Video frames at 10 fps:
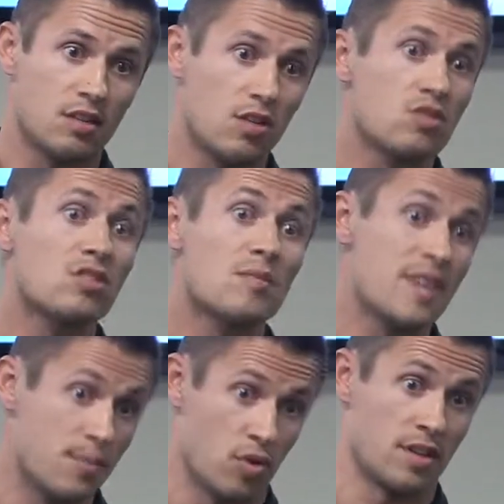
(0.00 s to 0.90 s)
those are the
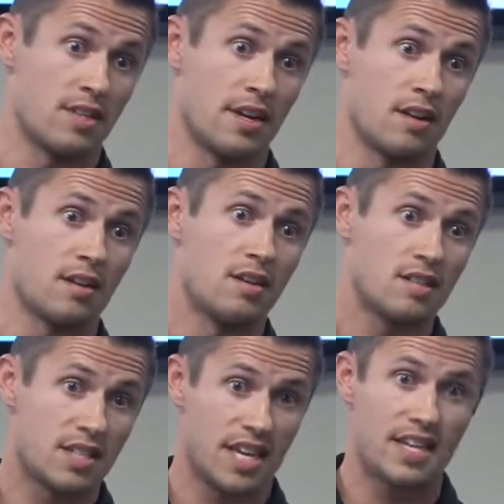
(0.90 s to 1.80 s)
big boys there.
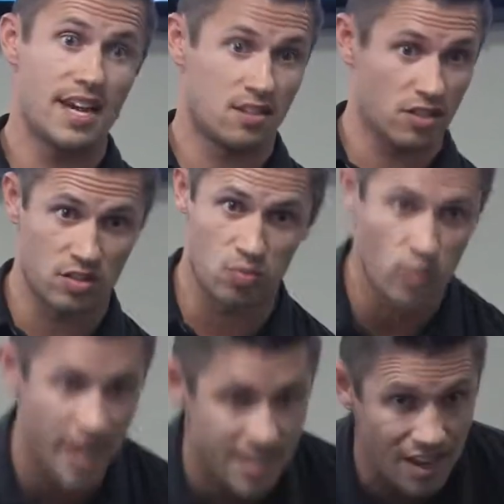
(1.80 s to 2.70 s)
Skin cancer is
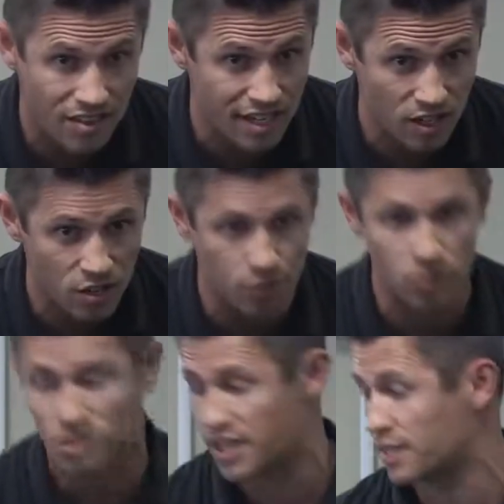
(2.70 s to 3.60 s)
way down here on the
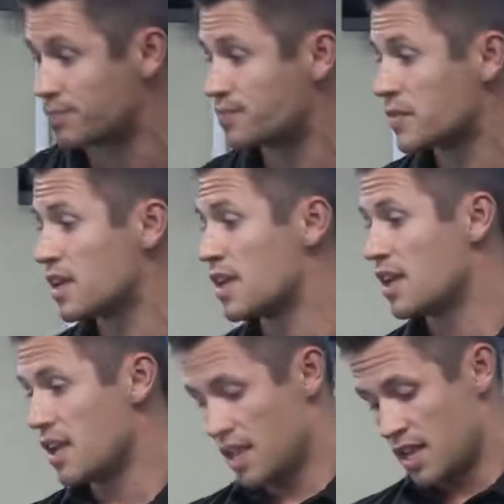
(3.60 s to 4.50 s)
food chain.
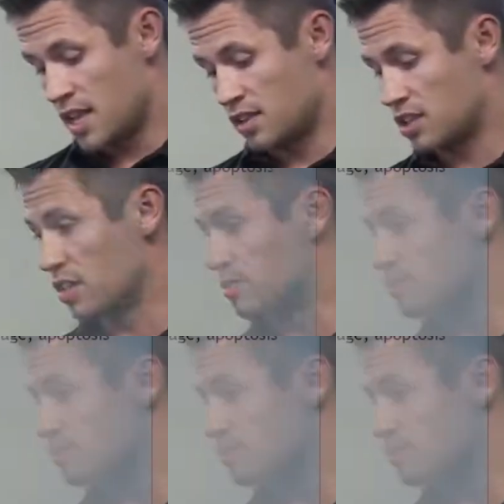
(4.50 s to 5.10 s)
And so